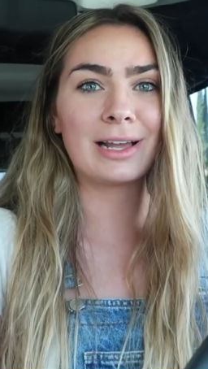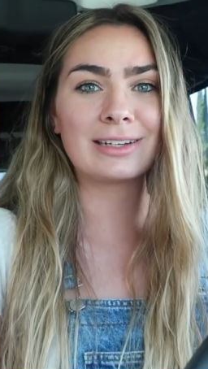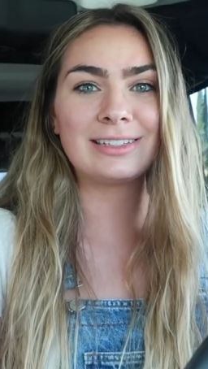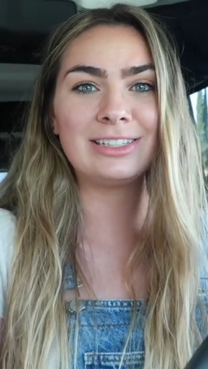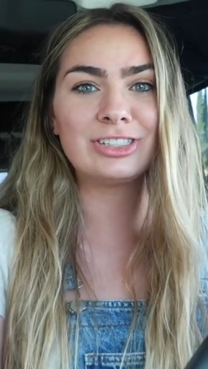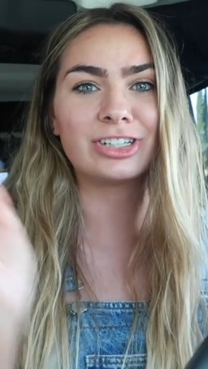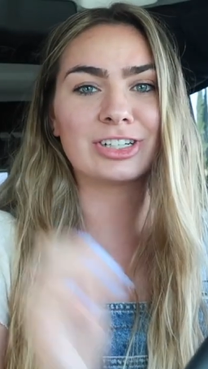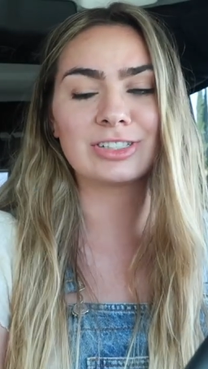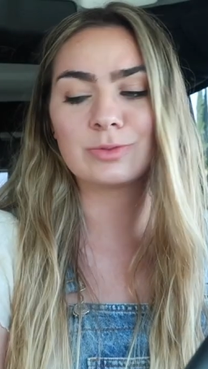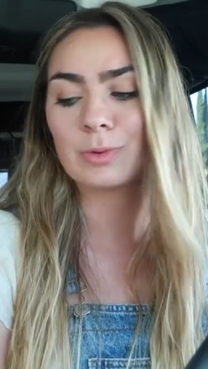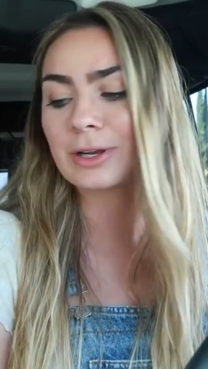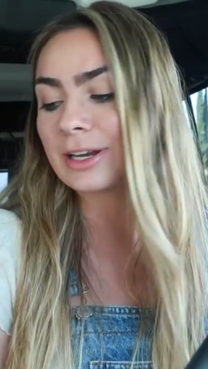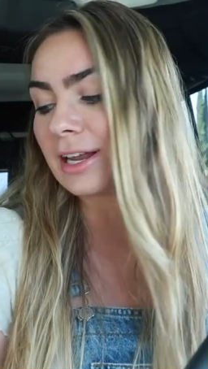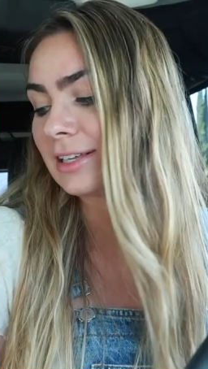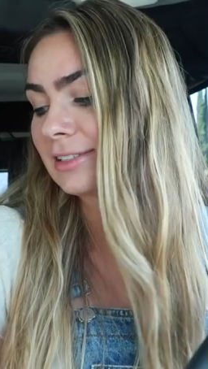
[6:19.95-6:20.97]
black t-shirts,
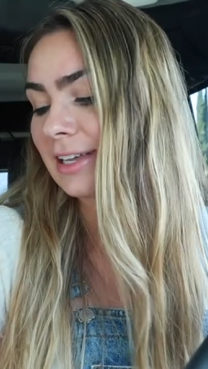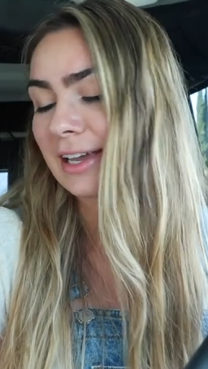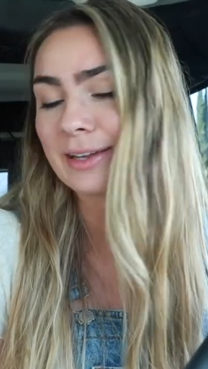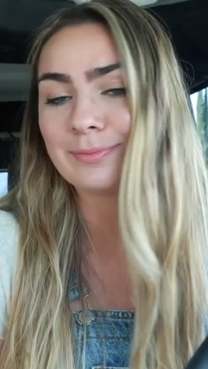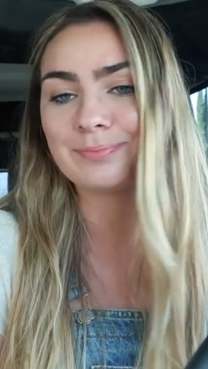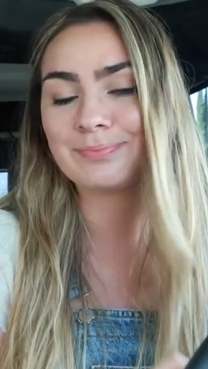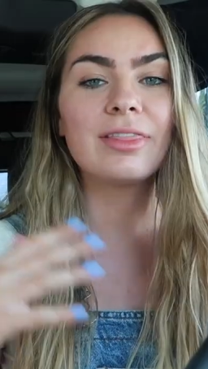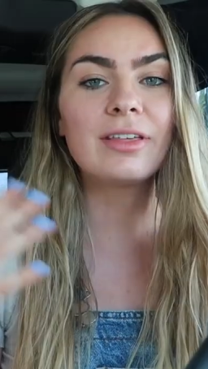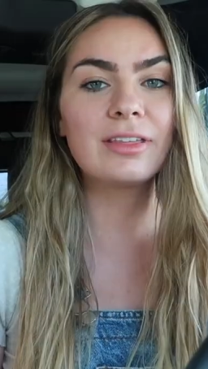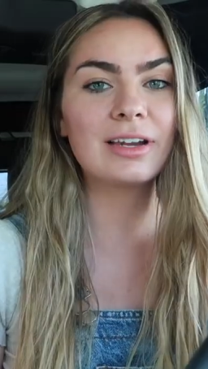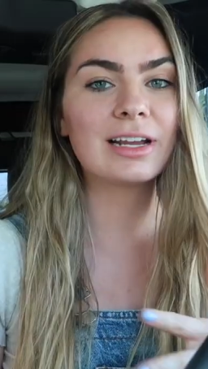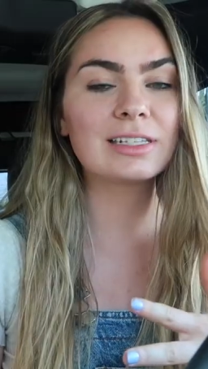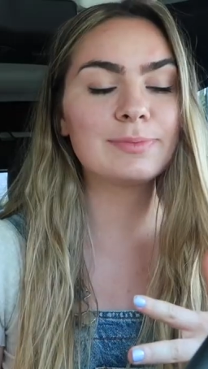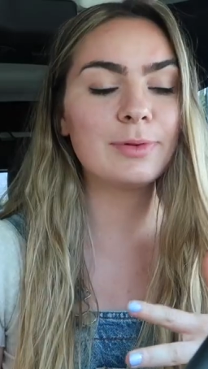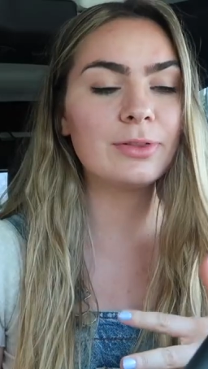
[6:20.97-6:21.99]
what can I say? Then the
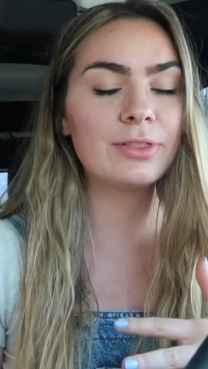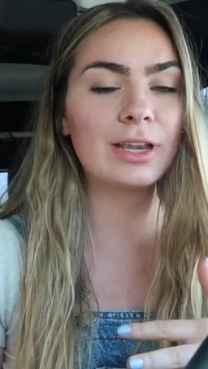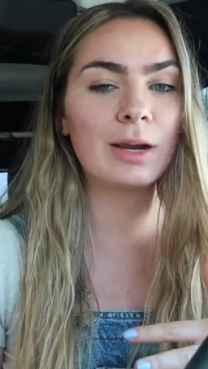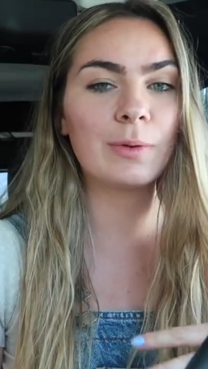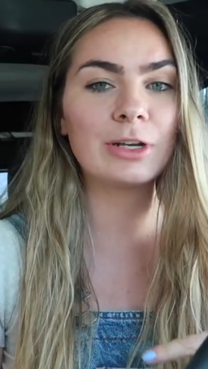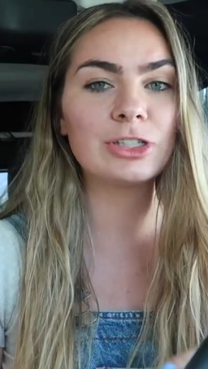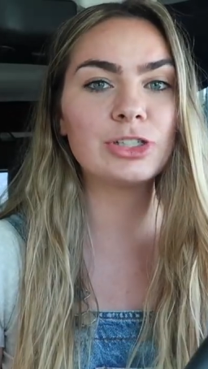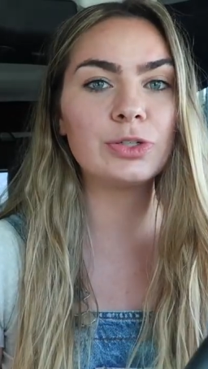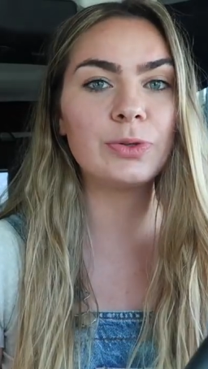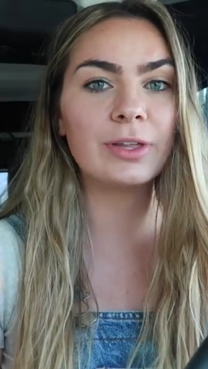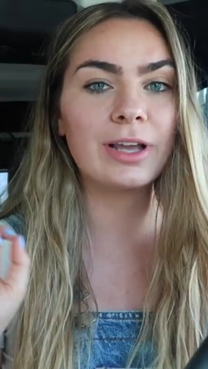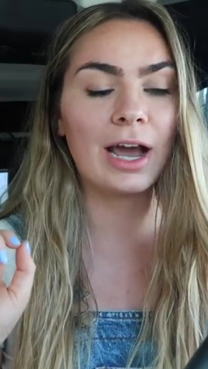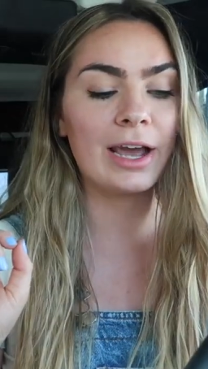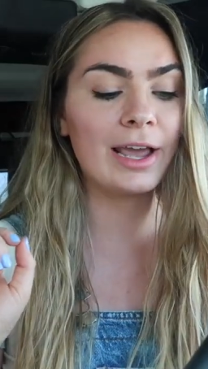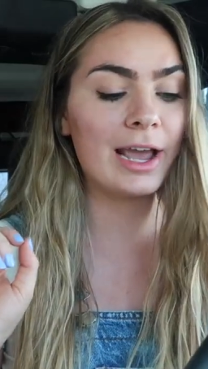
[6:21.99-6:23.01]
next booth that I went to, the
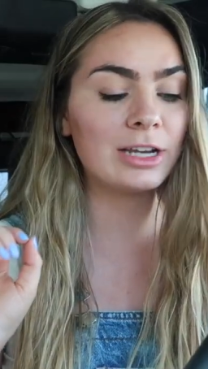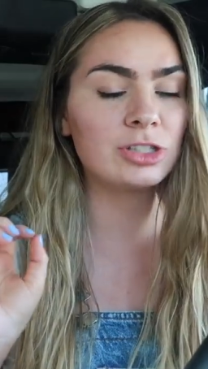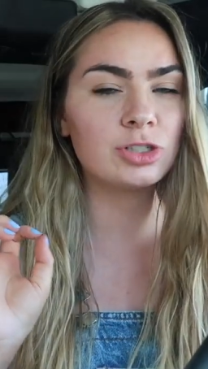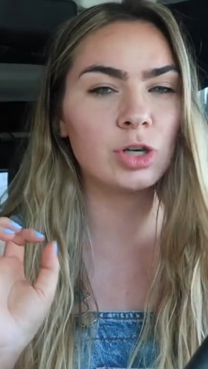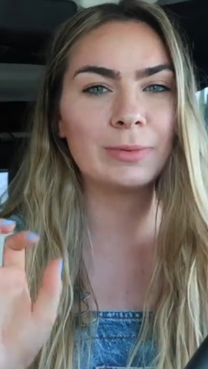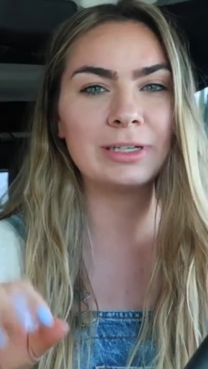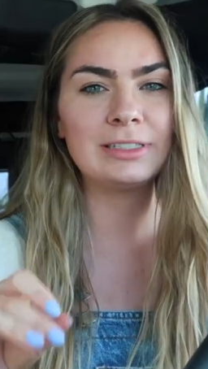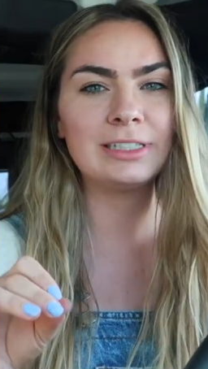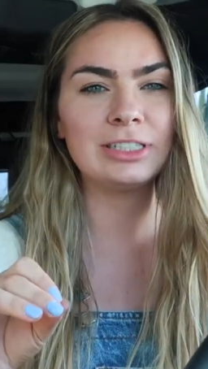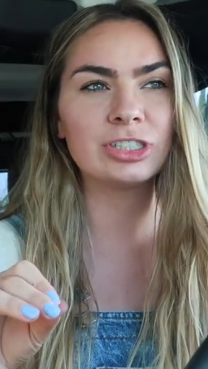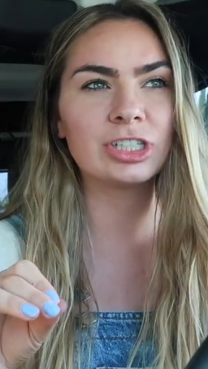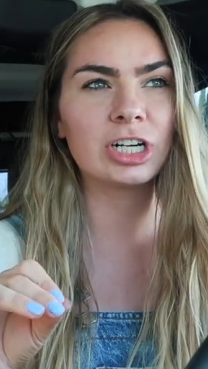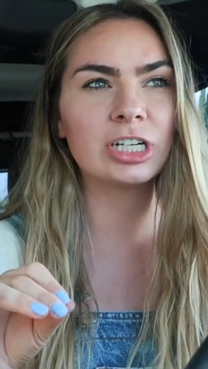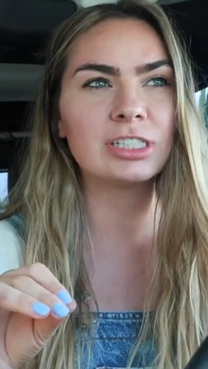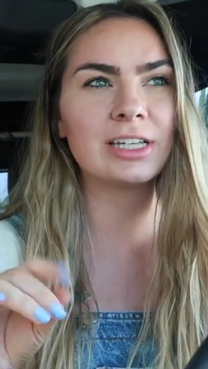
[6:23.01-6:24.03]
guy had so many
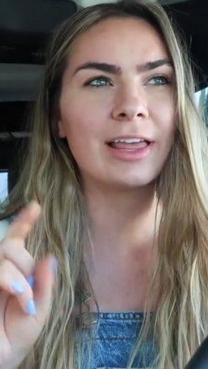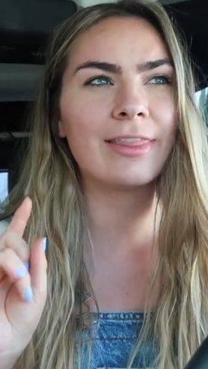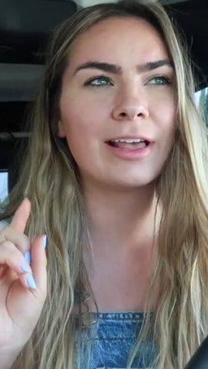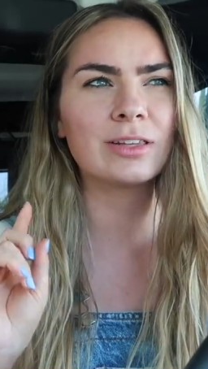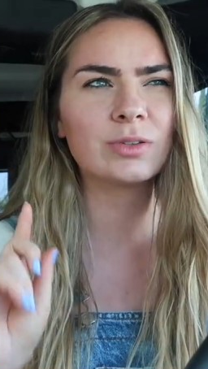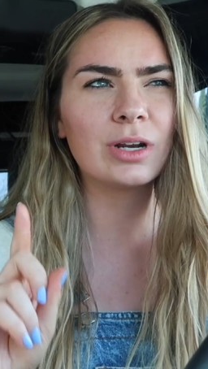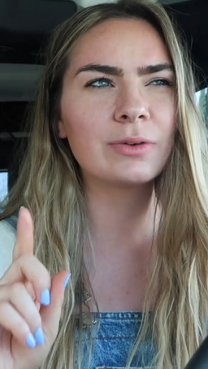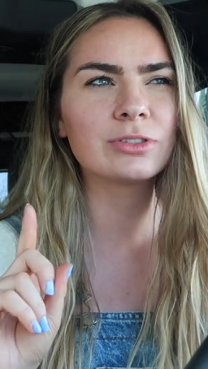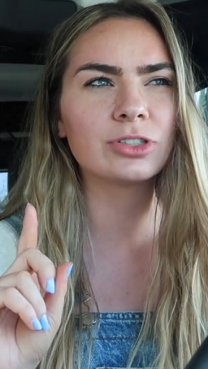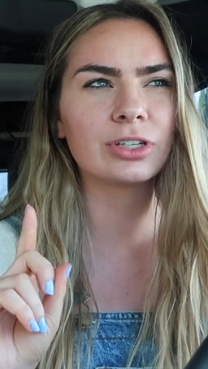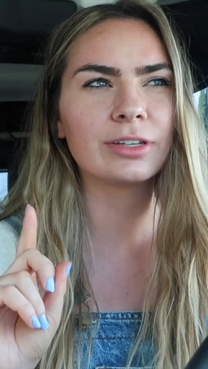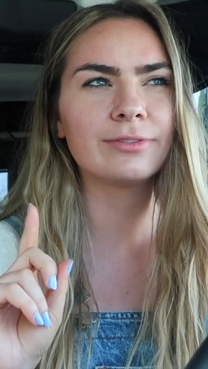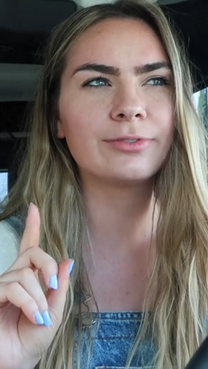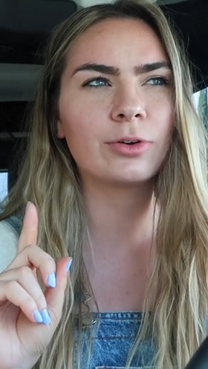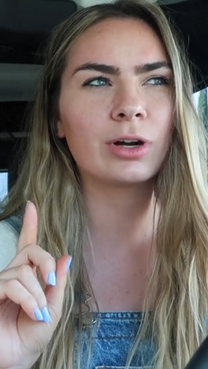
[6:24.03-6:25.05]
t-shirts and that's what I was
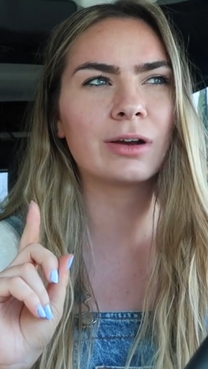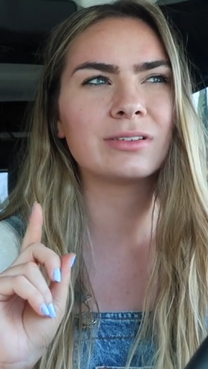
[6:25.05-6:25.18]
looking for.